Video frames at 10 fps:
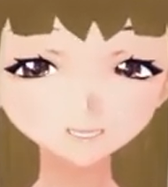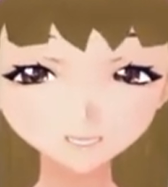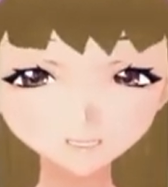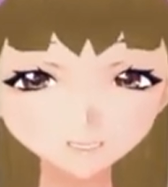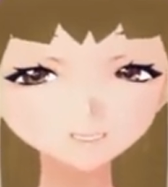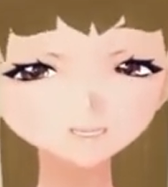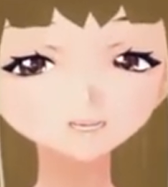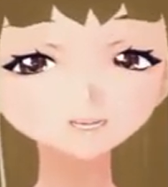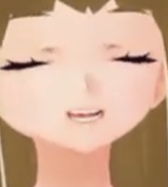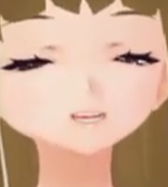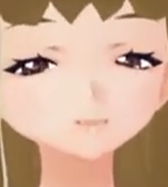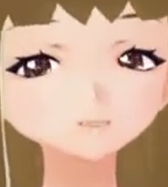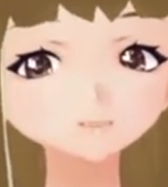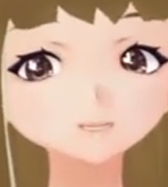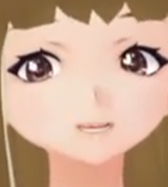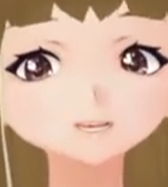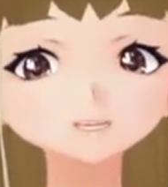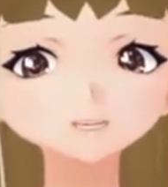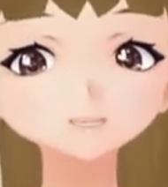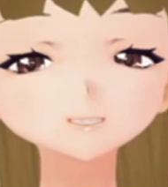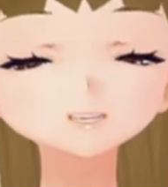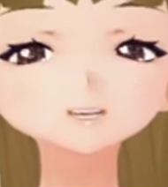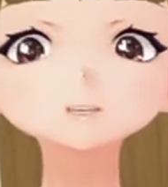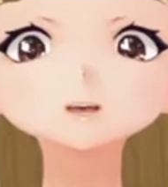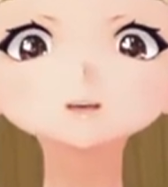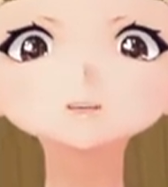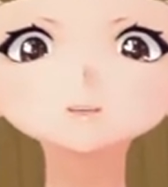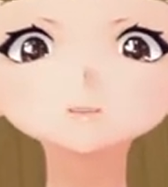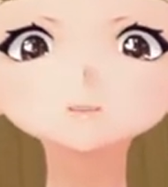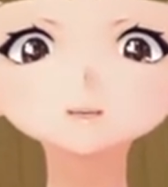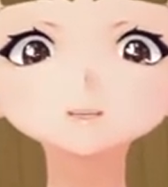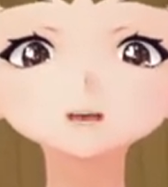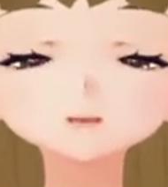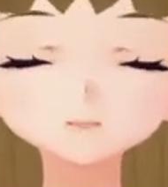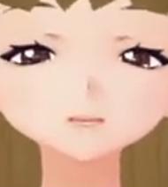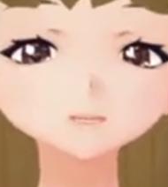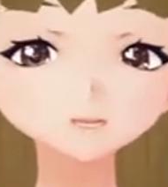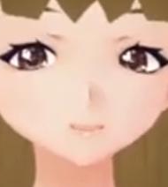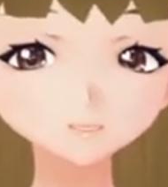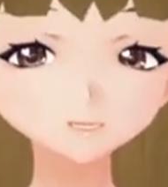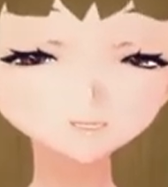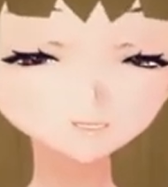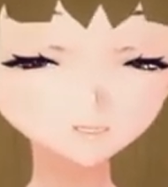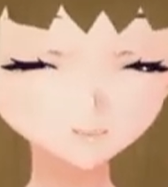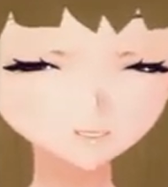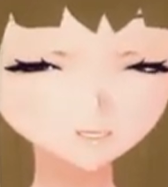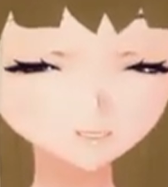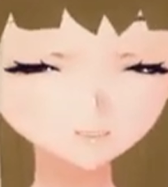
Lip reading: before I end off the video. Don't forget to comment something.